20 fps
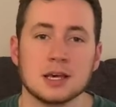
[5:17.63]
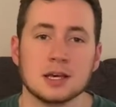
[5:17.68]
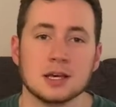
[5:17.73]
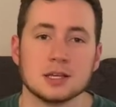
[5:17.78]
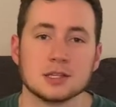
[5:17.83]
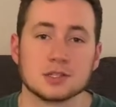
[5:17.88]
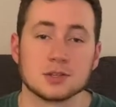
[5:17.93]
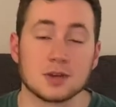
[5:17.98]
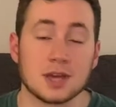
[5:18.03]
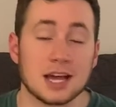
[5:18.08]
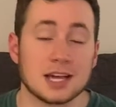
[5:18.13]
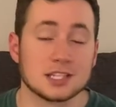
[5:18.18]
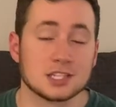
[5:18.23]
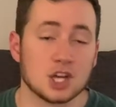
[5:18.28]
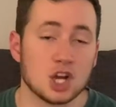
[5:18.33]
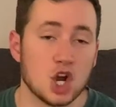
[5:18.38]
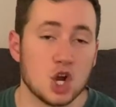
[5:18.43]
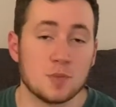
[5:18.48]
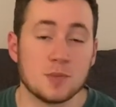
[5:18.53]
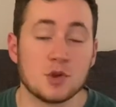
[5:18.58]
So guys, I
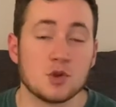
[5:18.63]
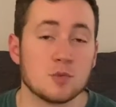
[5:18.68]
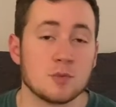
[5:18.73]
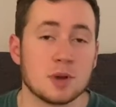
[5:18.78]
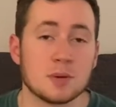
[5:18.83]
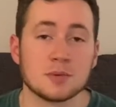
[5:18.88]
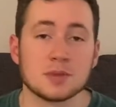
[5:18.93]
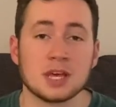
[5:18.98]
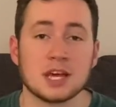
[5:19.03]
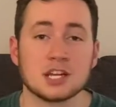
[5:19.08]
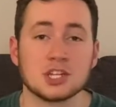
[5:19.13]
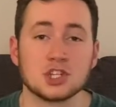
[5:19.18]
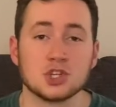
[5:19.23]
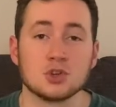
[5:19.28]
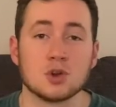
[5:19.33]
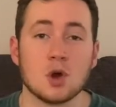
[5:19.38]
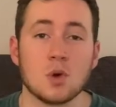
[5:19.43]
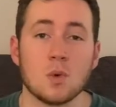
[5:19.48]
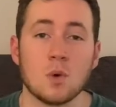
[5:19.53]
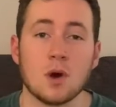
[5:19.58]
hope you remember that as you
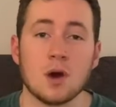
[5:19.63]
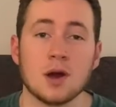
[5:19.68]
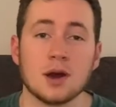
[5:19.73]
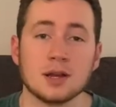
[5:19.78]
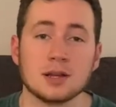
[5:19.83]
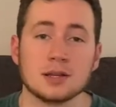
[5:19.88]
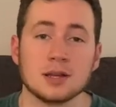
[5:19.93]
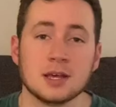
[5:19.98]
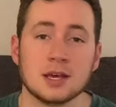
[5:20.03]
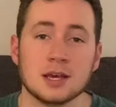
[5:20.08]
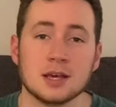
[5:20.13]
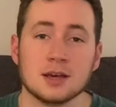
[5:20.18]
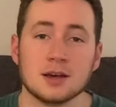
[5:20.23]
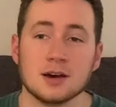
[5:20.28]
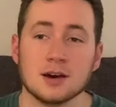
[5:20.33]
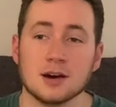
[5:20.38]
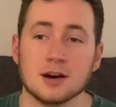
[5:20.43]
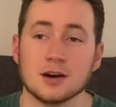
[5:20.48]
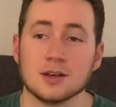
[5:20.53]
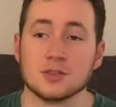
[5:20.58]
go on
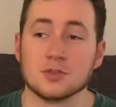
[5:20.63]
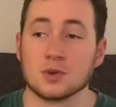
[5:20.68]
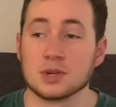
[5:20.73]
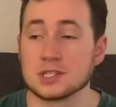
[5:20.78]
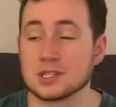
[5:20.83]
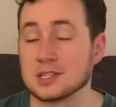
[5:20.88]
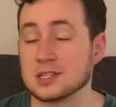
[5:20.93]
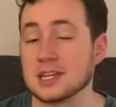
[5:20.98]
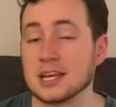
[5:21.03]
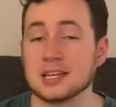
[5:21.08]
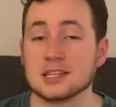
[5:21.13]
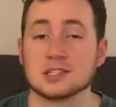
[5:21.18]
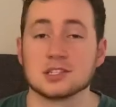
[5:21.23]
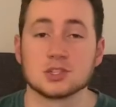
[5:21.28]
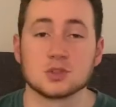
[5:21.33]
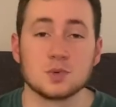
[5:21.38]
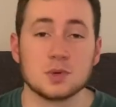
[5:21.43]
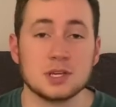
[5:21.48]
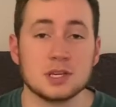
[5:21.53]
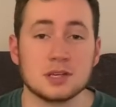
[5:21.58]
the rest of the days this
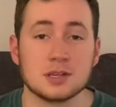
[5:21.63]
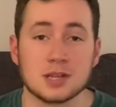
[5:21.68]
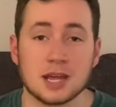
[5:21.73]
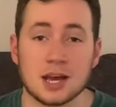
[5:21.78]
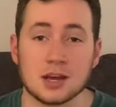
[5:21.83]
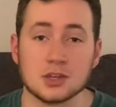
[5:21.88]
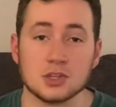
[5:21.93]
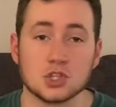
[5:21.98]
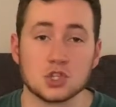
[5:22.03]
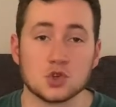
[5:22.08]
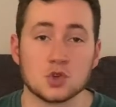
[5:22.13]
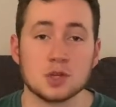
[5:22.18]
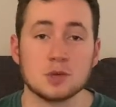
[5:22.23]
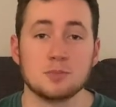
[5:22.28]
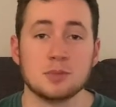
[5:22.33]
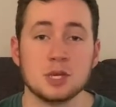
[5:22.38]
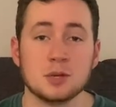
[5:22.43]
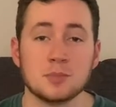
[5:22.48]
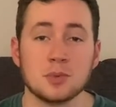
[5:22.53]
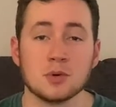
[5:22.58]
week, and how you treat
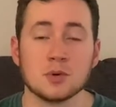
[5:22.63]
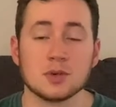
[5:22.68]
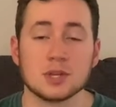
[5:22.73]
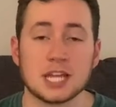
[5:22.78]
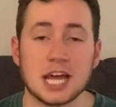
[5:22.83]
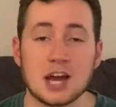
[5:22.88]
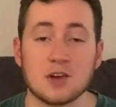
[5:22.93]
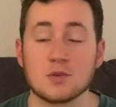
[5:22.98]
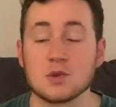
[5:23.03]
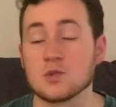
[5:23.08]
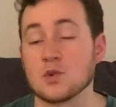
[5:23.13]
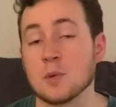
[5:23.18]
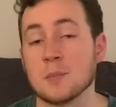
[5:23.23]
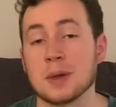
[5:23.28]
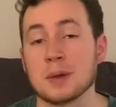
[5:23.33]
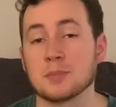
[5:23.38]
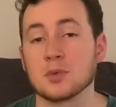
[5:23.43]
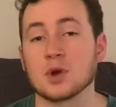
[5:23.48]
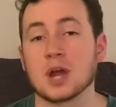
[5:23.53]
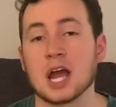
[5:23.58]
people, and how we
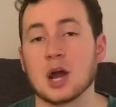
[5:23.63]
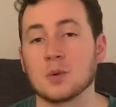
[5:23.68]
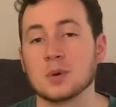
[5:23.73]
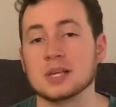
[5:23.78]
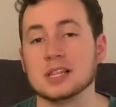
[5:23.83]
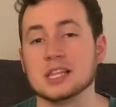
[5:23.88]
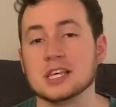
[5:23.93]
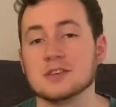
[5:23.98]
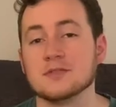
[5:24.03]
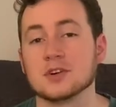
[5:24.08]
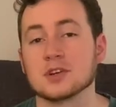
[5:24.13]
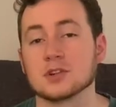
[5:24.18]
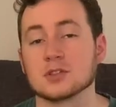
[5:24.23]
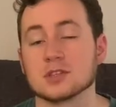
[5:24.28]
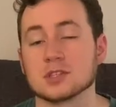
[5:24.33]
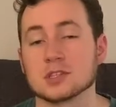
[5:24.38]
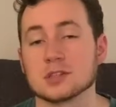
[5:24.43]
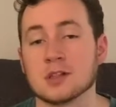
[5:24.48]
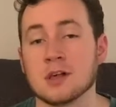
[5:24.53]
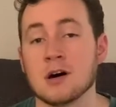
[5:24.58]
remember how we live under
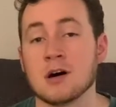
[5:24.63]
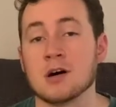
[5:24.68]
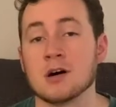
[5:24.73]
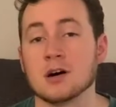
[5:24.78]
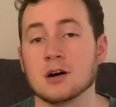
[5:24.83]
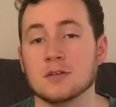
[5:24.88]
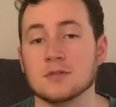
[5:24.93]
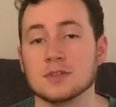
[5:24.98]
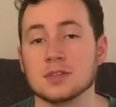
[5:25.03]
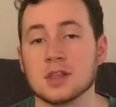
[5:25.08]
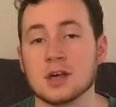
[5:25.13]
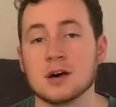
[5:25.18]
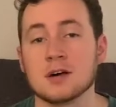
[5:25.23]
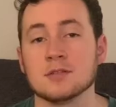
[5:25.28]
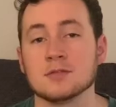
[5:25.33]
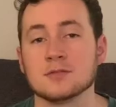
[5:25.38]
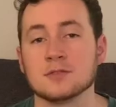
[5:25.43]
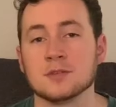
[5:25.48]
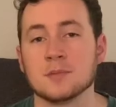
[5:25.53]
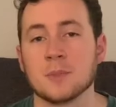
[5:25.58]
this law of
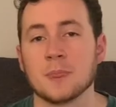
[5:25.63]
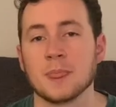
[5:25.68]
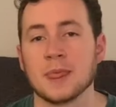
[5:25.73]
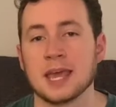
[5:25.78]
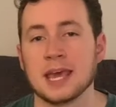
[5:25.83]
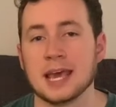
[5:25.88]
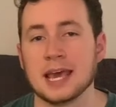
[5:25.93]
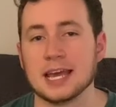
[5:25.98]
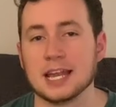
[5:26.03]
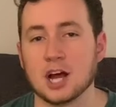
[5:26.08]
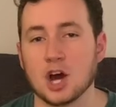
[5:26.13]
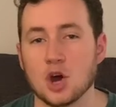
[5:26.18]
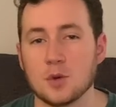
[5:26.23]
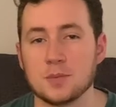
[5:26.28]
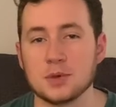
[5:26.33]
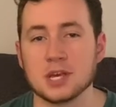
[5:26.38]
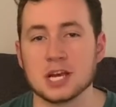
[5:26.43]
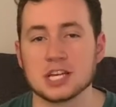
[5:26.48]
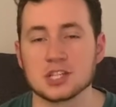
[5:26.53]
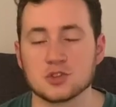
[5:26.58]
love. And I hope you
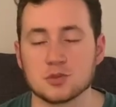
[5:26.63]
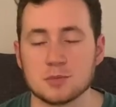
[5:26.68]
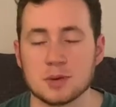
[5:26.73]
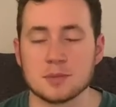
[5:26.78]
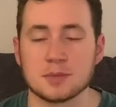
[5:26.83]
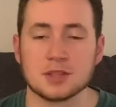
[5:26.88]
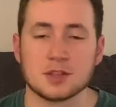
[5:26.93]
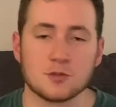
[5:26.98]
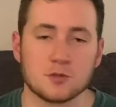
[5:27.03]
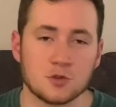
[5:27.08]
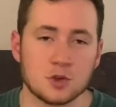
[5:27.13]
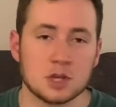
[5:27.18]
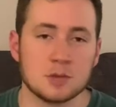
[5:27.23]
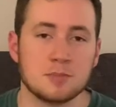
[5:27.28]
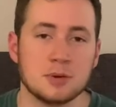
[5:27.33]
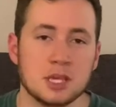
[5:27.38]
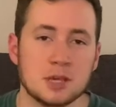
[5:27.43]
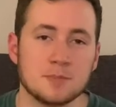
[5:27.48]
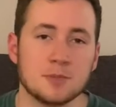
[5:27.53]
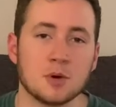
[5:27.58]
guys remember that free
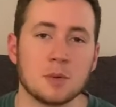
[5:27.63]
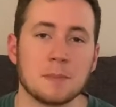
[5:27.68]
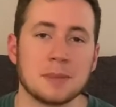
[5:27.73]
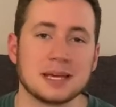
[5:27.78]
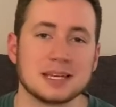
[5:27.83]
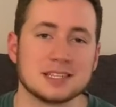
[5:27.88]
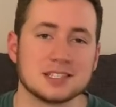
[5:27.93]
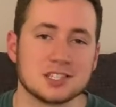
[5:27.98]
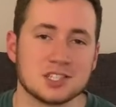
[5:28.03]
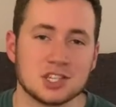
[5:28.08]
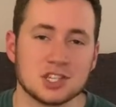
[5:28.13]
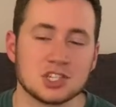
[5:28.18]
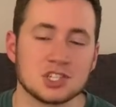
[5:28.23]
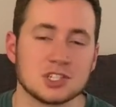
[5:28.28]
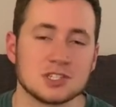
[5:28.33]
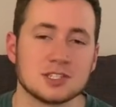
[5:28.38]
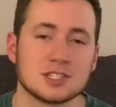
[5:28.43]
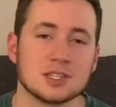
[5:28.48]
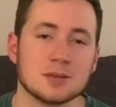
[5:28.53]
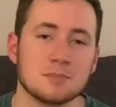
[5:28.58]
people make
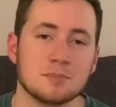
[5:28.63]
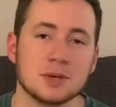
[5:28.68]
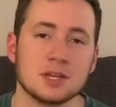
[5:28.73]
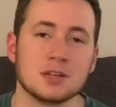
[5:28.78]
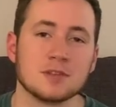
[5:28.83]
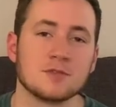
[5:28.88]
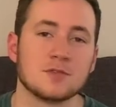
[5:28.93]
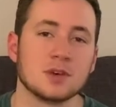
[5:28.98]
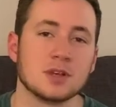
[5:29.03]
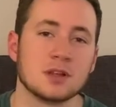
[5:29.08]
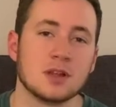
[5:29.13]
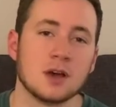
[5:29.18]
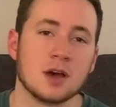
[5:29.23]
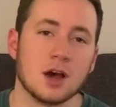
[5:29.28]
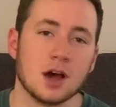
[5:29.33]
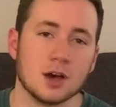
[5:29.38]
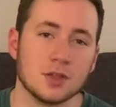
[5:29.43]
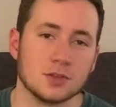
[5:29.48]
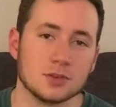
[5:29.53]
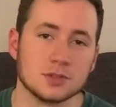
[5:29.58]
decisions that benefit
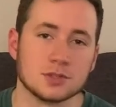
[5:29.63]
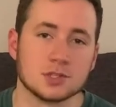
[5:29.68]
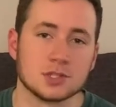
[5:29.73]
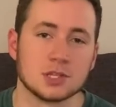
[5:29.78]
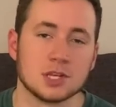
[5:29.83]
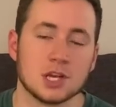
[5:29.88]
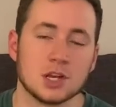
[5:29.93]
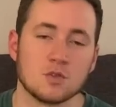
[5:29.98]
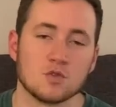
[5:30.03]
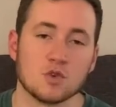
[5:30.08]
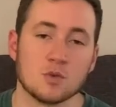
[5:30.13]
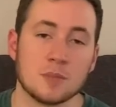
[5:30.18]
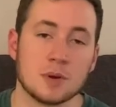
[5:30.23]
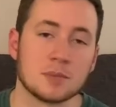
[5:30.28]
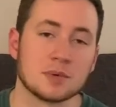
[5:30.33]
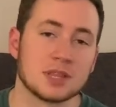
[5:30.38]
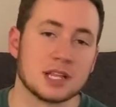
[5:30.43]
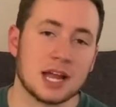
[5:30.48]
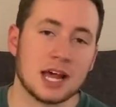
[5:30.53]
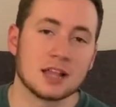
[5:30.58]
others. Remember
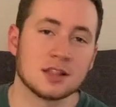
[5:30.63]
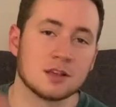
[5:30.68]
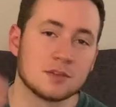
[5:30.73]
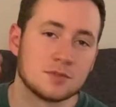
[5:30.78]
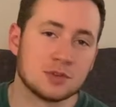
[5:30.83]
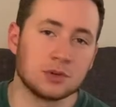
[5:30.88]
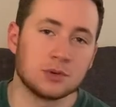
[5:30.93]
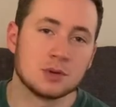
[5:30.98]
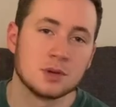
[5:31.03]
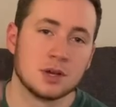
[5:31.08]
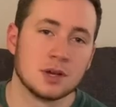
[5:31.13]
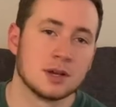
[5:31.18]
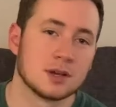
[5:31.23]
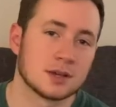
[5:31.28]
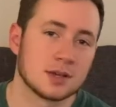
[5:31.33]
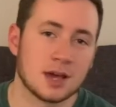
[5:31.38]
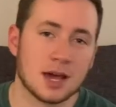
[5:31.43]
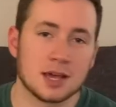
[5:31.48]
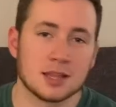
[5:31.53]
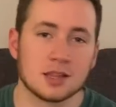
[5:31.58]
that I love you,
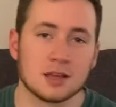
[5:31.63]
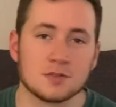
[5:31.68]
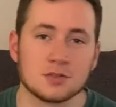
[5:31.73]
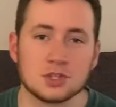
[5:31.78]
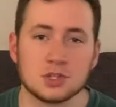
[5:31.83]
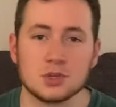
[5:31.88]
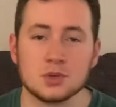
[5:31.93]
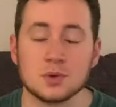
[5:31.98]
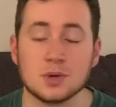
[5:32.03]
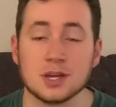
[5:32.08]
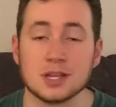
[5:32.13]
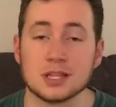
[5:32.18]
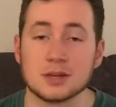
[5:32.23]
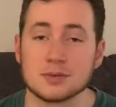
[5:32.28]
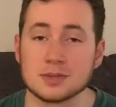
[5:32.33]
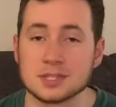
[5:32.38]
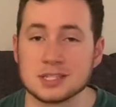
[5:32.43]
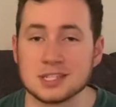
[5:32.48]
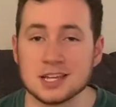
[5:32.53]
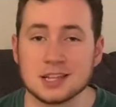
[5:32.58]
God loves you, and there
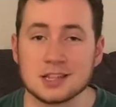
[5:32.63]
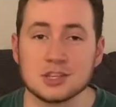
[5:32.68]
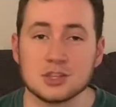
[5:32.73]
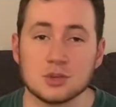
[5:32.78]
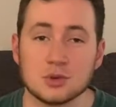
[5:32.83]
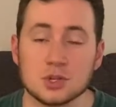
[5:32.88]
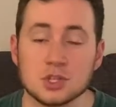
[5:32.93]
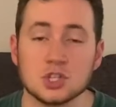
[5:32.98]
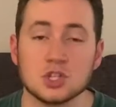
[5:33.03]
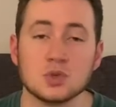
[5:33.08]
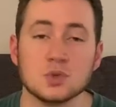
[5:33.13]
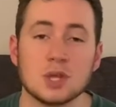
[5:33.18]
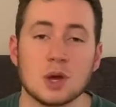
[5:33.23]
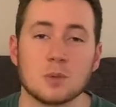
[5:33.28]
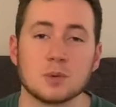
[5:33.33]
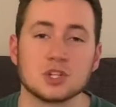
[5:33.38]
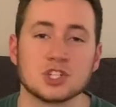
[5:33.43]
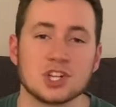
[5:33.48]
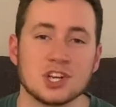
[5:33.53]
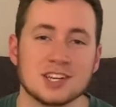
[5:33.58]
is nothing you can do that will
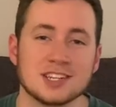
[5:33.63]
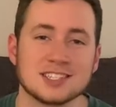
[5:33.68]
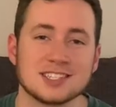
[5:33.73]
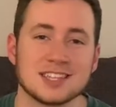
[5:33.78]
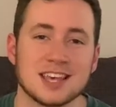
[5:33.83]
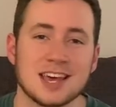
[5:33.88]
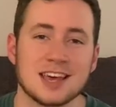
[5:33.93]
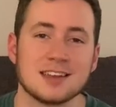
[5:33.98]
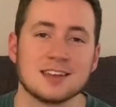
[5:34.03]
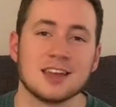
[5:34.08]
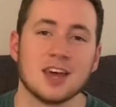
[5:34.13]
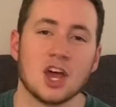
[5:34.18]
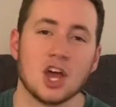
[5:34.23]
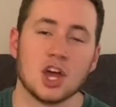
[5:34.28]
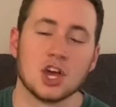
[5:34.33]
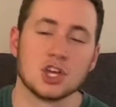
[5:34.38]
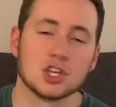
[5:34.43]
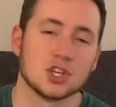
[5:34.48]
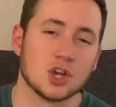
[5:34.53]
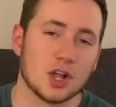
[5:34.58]
change that.
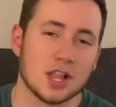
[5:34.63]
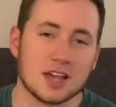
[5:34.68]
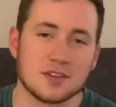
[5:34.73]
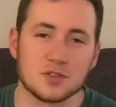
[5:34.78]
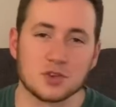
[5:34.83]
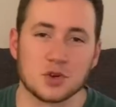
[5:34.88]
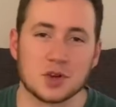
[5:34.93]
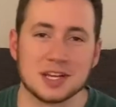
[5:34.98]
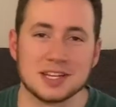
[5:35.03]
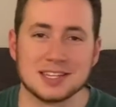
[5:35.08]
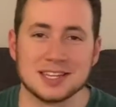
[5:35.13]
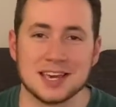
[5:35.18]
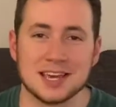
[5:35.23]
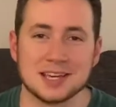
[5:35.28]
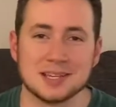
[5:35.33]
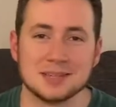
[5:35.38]
Y'all have a great day.